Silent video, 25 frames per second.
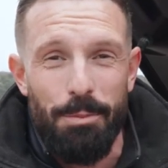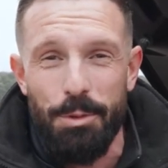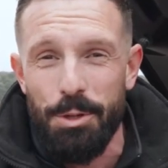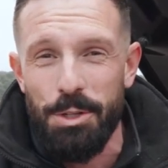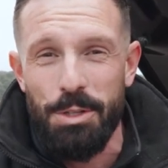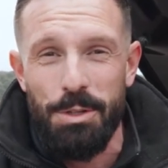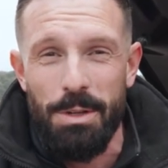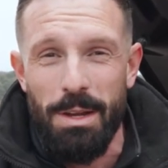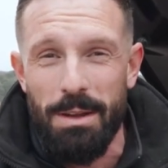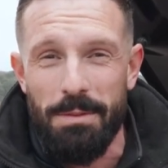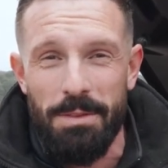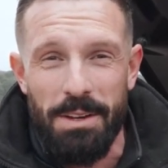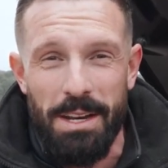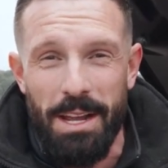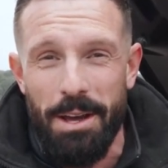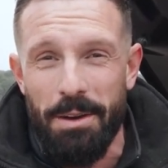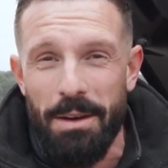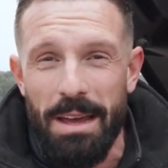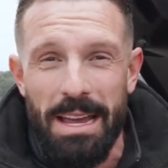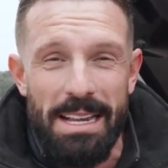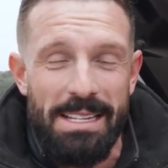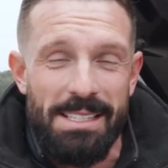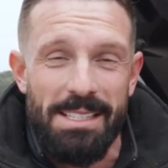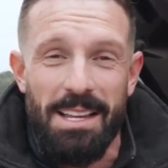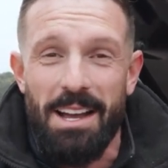Would you even
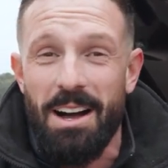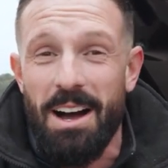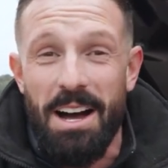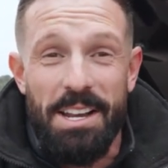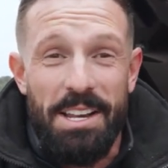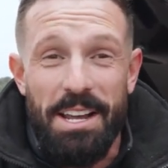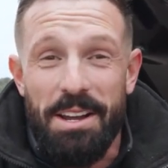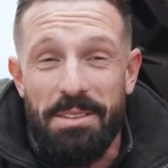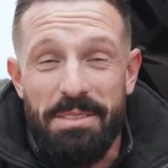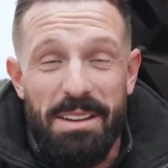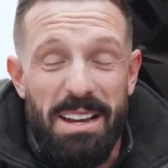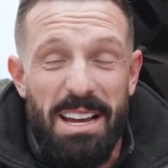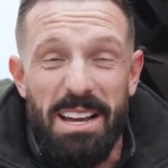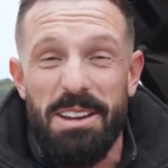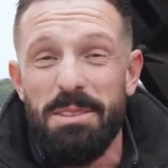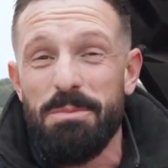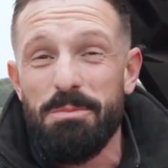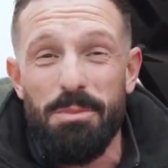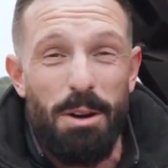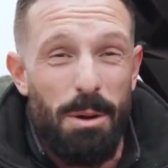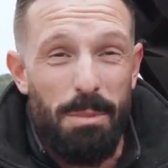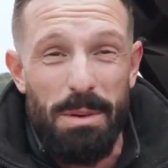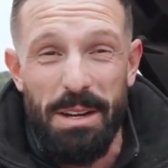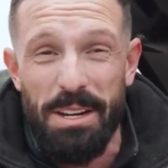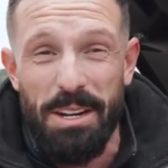notice? I don't know,
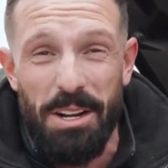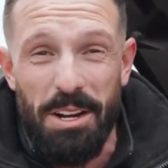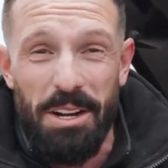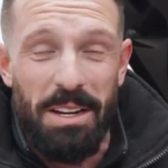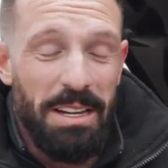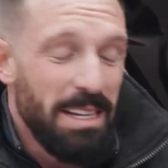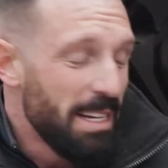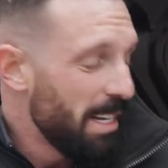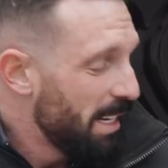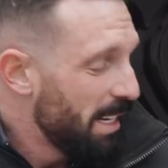probably not.